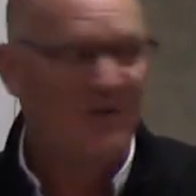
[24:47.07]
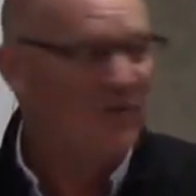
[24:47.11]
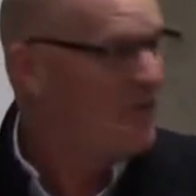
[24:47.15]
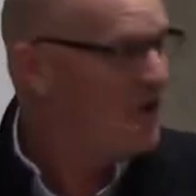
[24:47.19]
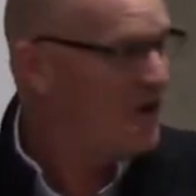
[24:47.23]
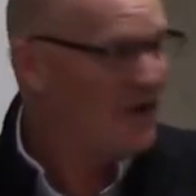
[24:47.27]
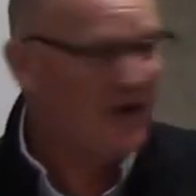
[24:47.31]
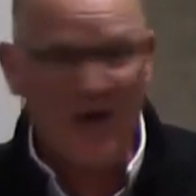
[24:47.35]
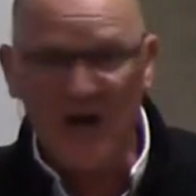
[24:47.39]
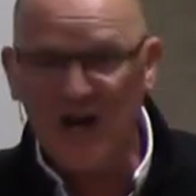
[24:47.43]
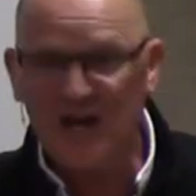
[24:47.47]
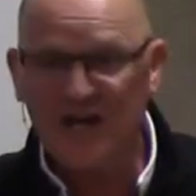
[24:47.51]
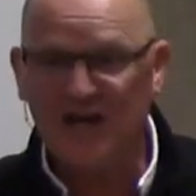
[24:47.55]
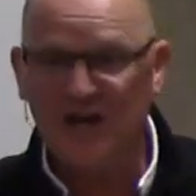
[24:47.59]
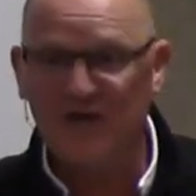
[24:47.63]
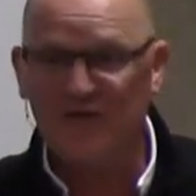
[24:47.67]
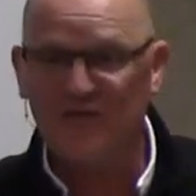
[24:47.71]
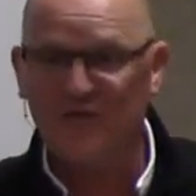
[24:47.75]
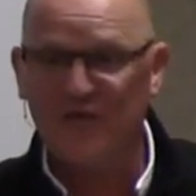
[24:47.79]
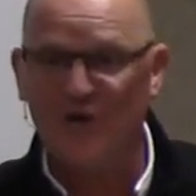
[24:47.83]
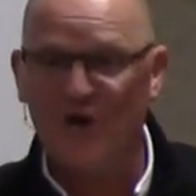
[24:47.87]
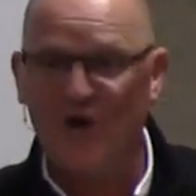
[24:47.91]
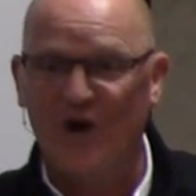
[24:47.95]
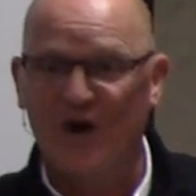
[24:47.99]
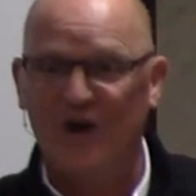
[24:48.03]
We're
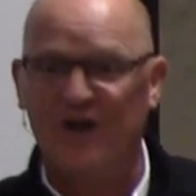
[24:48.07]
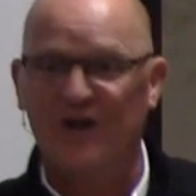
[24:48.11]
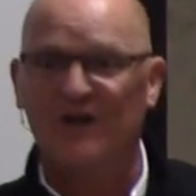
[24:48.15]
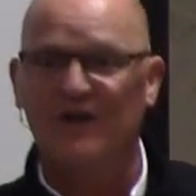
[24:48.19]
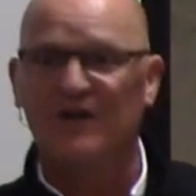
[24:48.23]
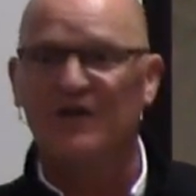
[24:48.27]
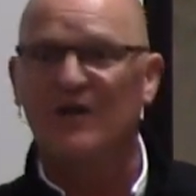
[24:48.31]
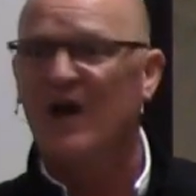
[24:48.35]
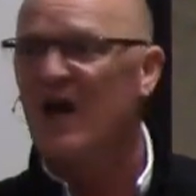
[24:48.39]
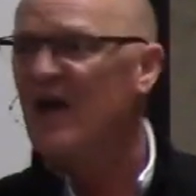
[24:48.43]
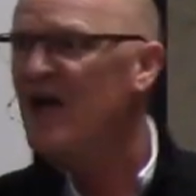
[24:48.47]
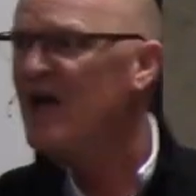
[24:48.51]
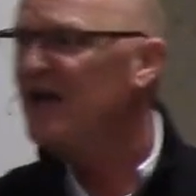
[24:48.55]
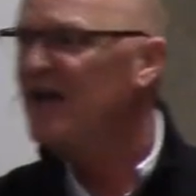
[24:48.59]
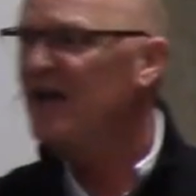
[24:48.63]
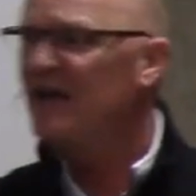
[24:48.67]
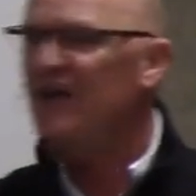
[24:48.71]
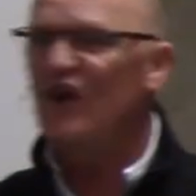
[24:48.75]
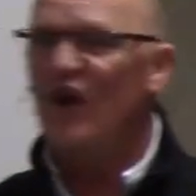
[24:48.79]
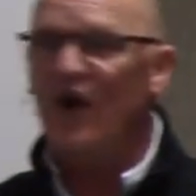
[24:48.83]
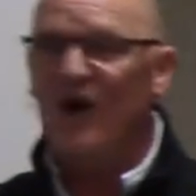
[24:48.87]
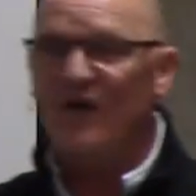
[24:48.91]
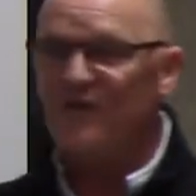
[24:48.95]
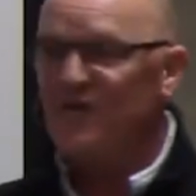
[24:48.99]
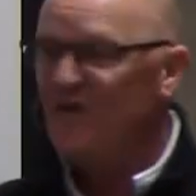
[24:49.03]
looking for you.
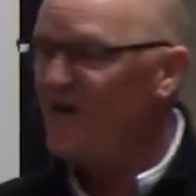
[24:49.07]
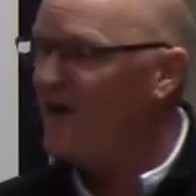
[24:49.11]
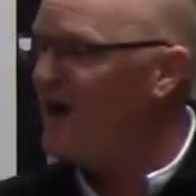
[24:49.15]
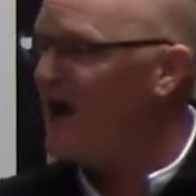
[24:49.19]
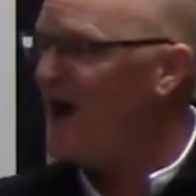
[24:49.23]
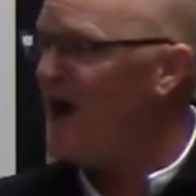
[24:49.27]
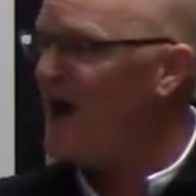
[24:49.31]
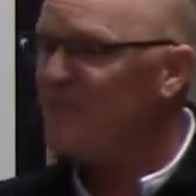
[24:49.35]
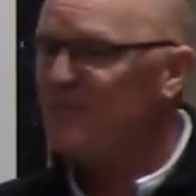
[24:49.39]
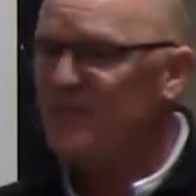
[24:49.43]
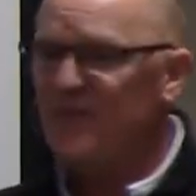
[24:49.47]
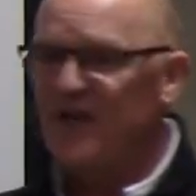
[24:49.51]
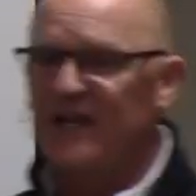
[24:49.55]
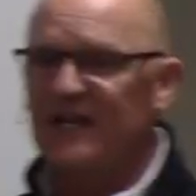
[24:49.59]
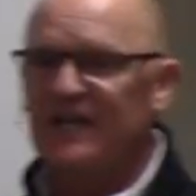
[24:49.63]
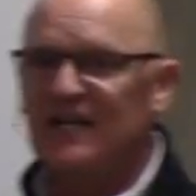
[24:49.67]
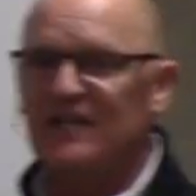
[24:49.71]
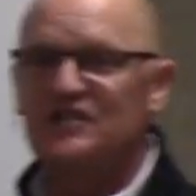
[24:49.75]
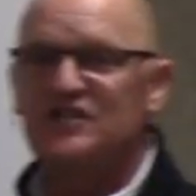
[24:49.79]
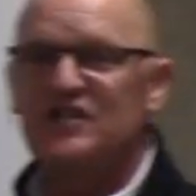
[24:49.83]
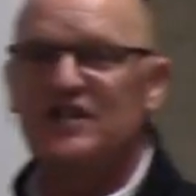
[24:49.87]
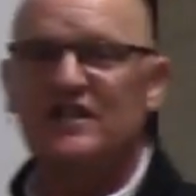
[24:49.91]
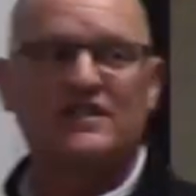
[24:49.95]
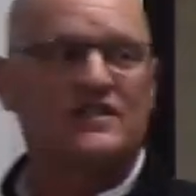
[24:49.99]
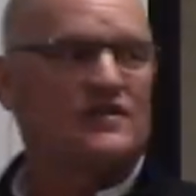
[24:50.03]
You know, I'm
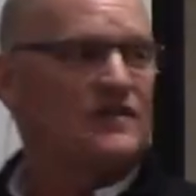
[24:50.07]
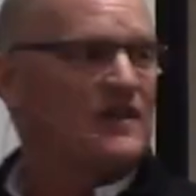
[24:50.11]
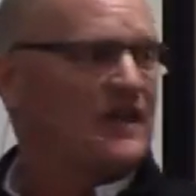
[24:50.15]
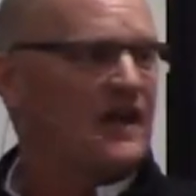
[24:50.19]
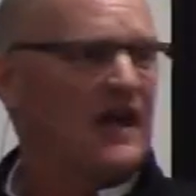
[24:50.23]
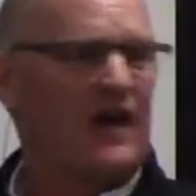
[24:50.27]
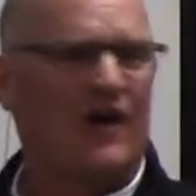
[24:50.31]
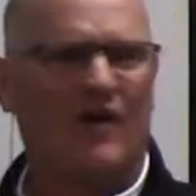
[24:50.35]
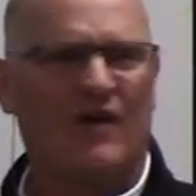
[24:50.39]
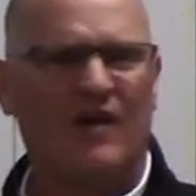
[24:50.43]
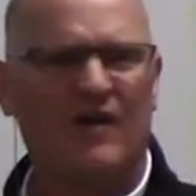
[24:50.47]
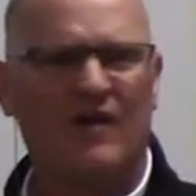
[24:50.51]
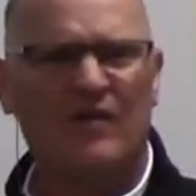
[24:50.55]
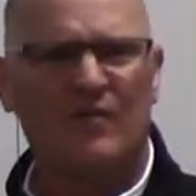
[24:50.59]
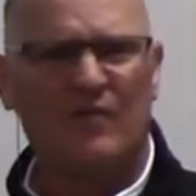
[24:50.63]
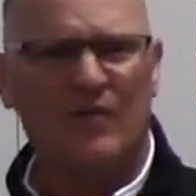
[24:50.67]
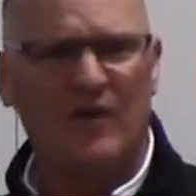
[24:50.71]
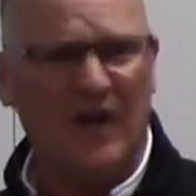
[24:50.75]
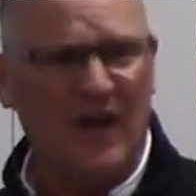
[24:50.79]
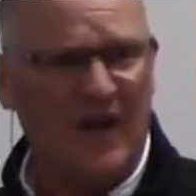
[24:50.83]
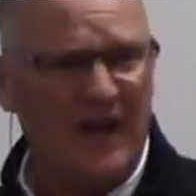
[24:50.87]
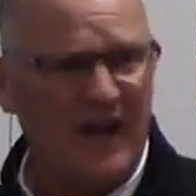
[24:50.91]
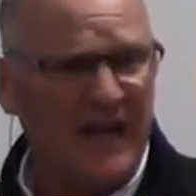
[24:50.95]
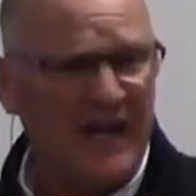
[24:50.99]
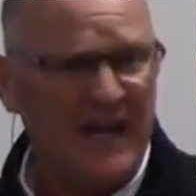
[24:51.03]
thinking Jesus would go,
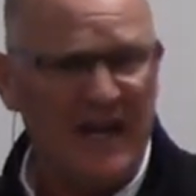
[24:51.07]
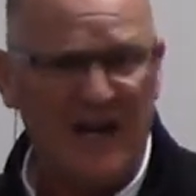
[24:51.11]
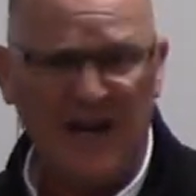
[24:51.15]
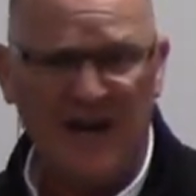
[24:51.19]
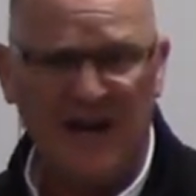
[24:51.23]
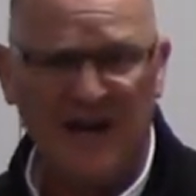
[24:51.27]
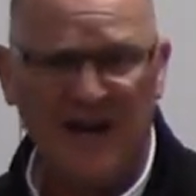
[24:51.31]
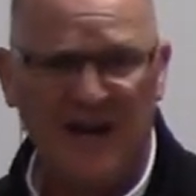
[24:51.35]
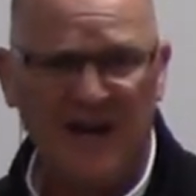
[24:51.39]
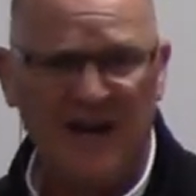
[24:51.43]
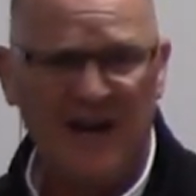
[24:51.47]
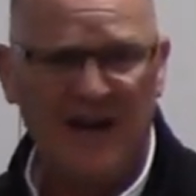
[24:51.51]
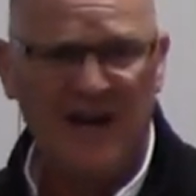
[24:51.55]
Really?